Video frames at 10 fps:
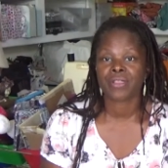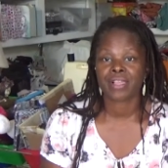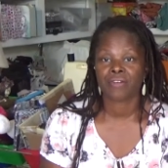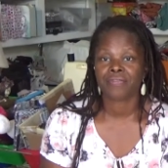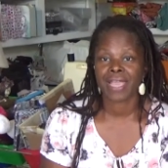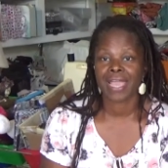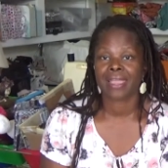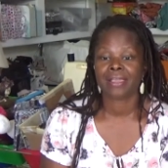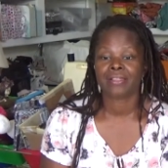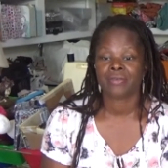
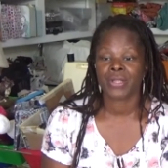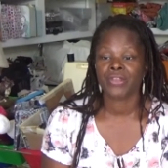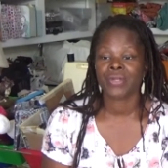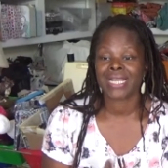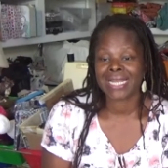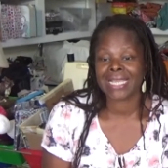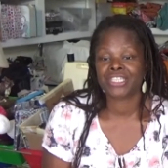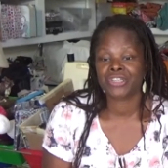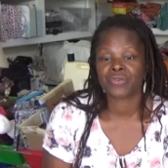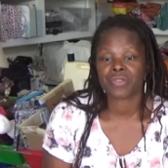self-care. So when you're
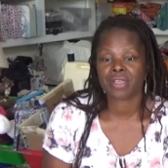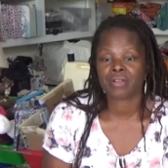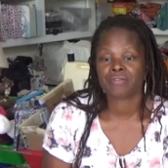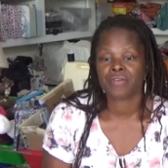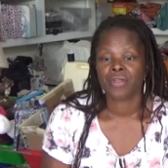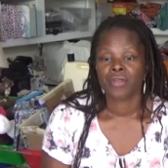neglecting yourself,